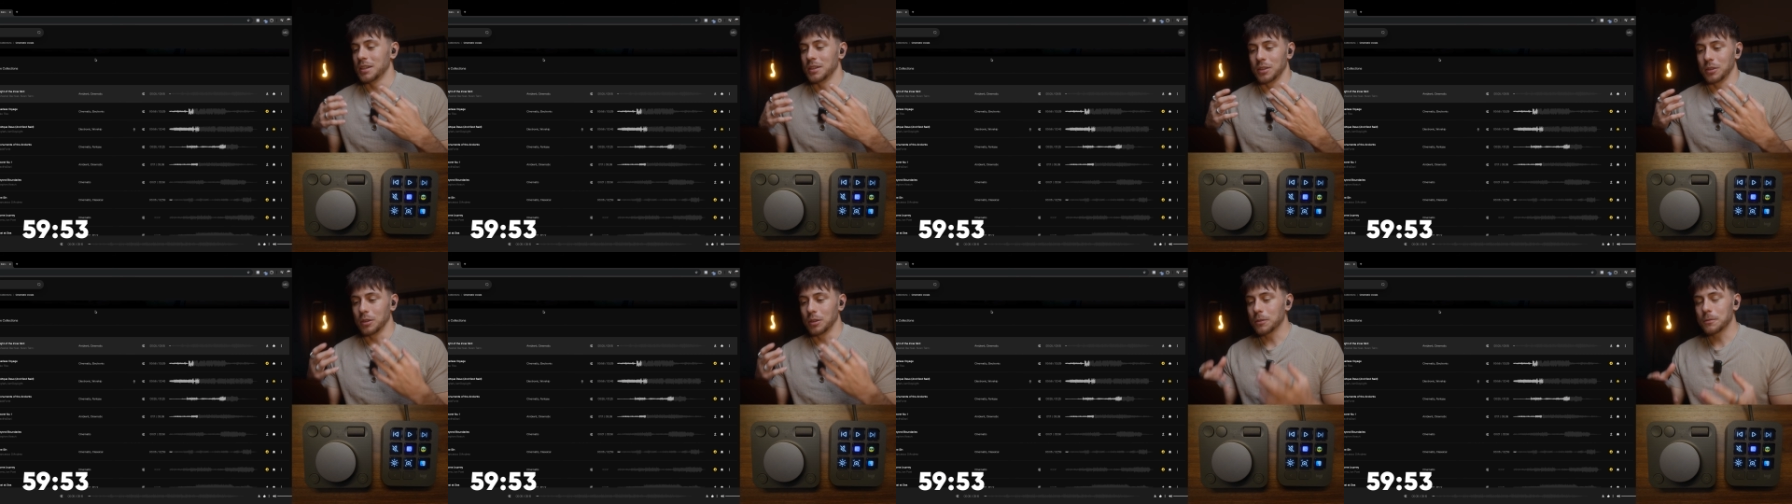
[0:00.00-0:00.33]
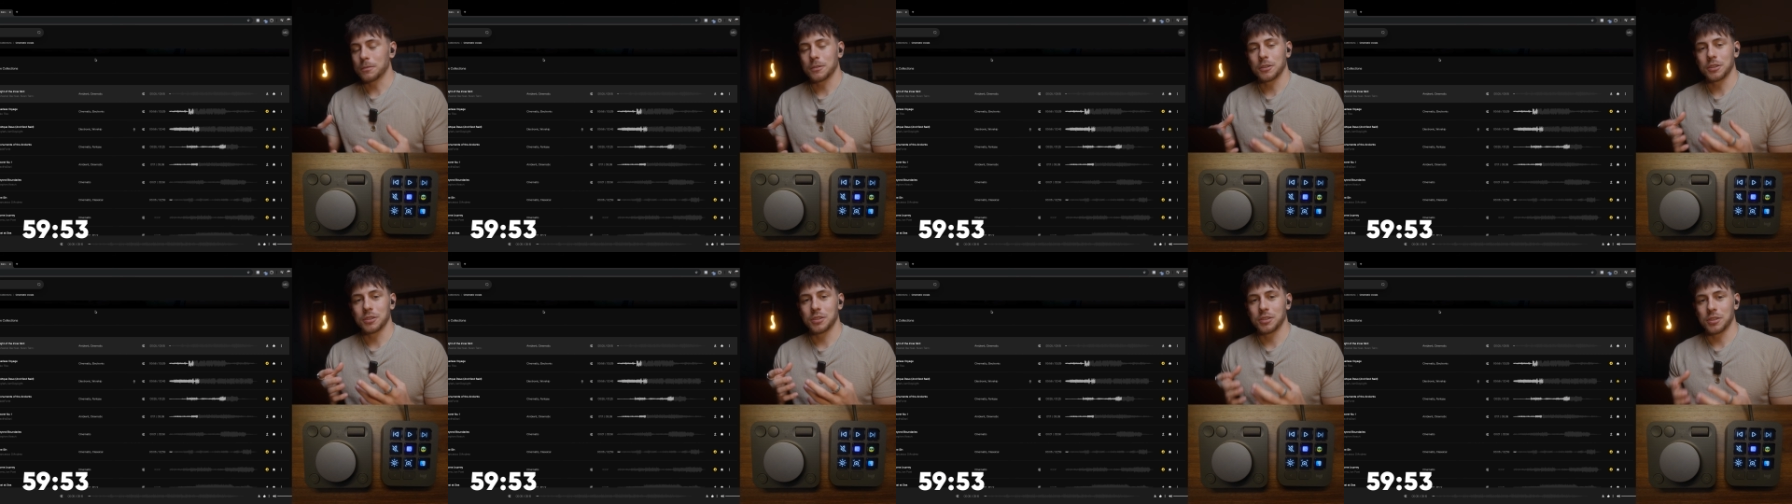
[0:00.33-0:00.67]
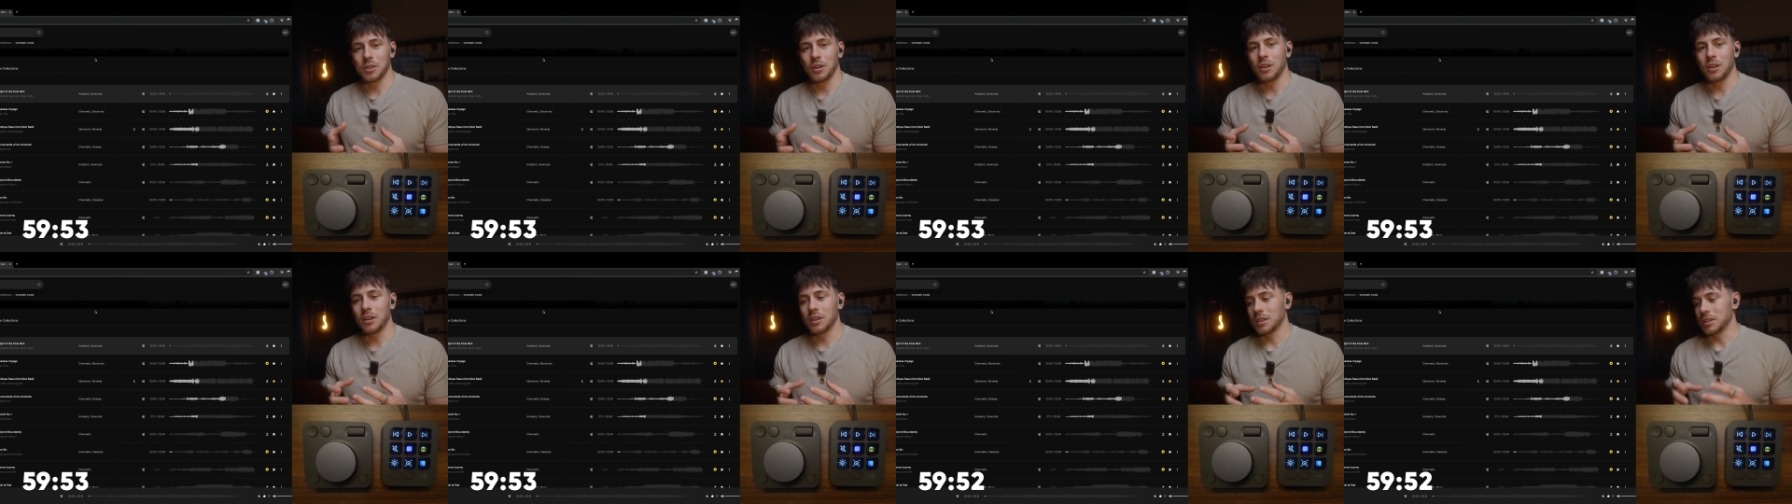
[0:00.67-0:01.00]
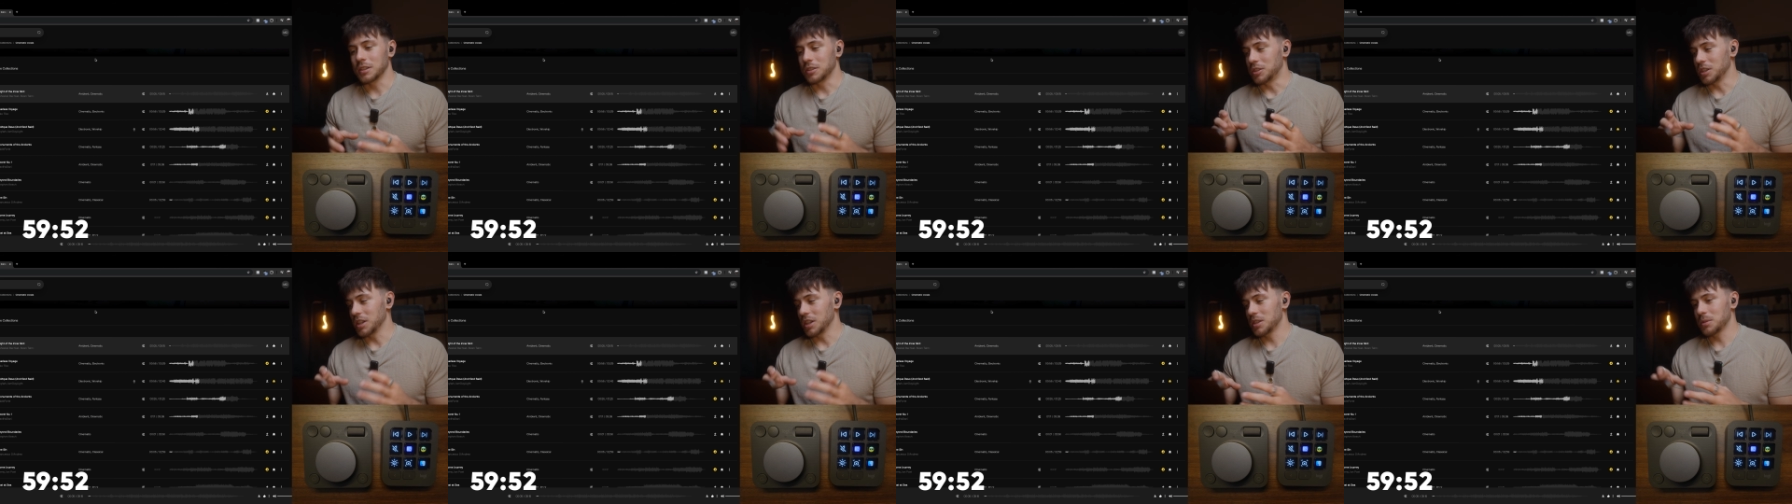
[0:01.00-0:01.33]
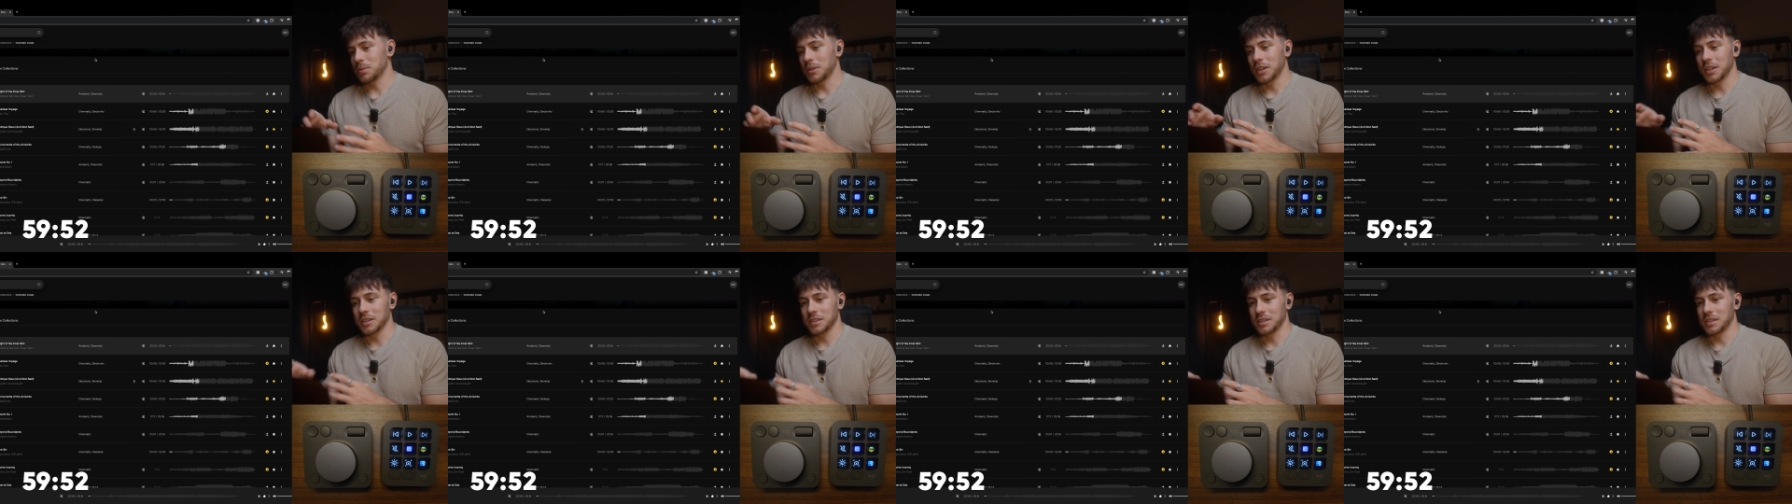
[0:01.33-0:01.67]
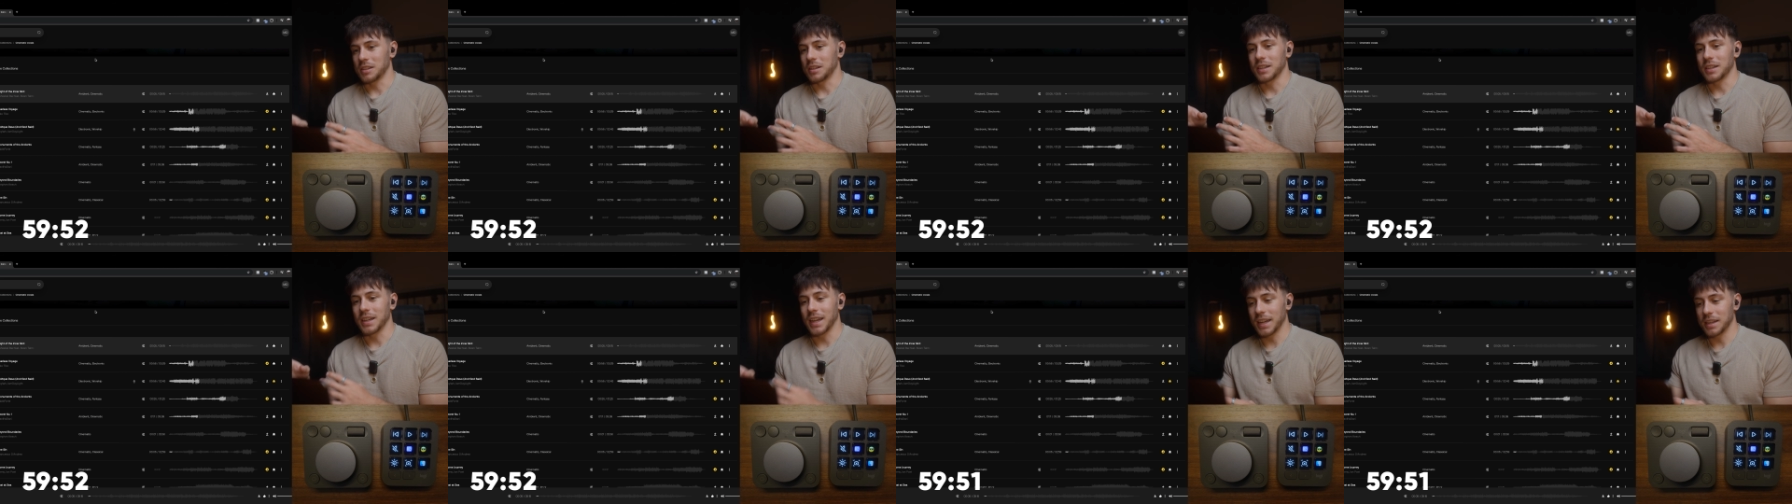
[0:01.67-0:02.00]
look for a song just when I
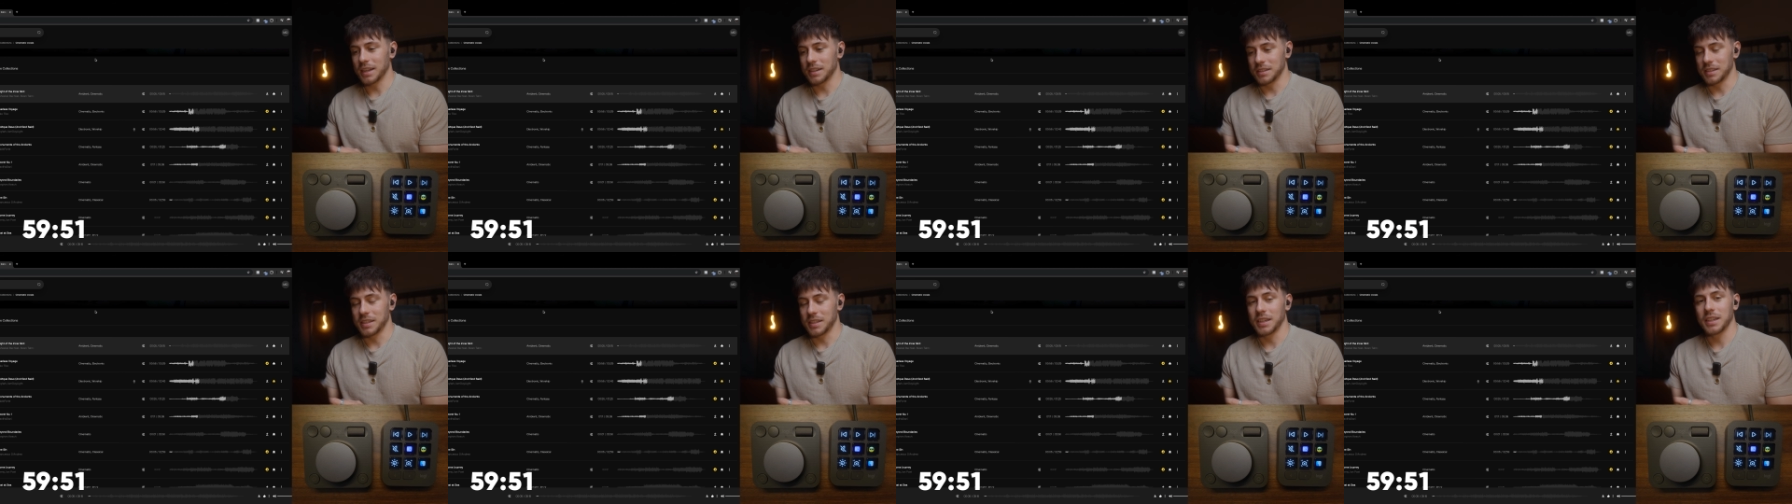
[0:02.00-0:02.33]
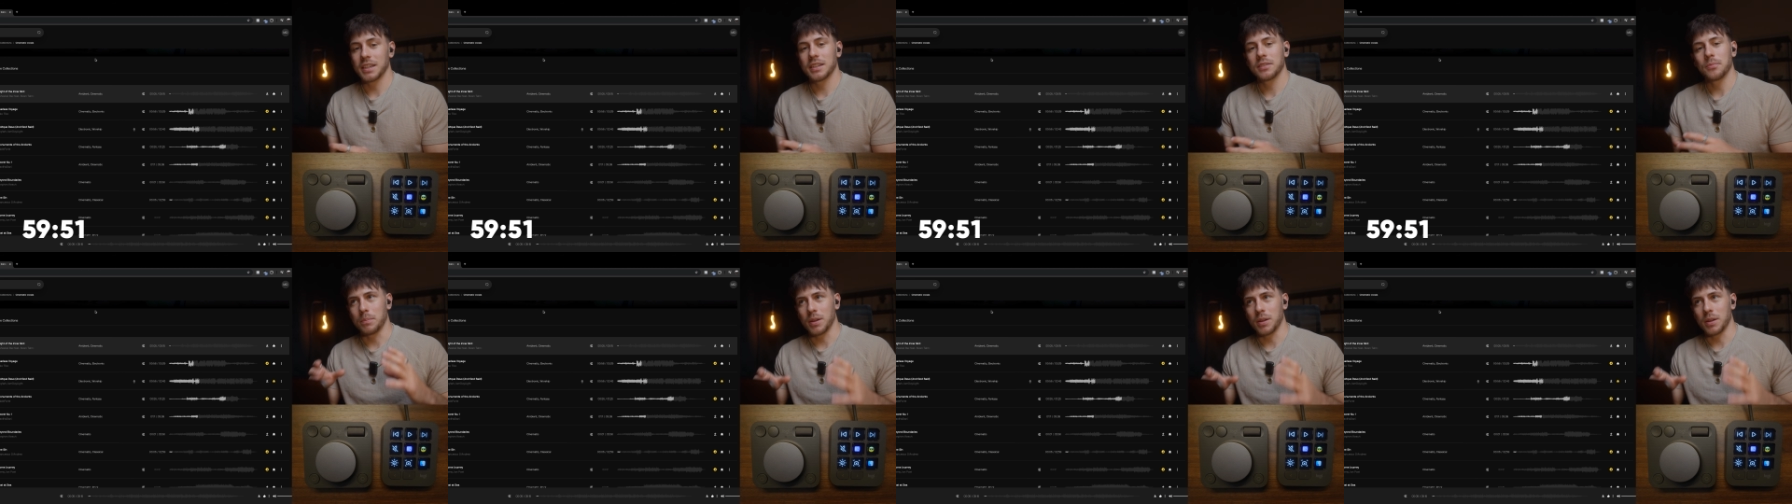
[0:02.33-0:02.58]
start editing,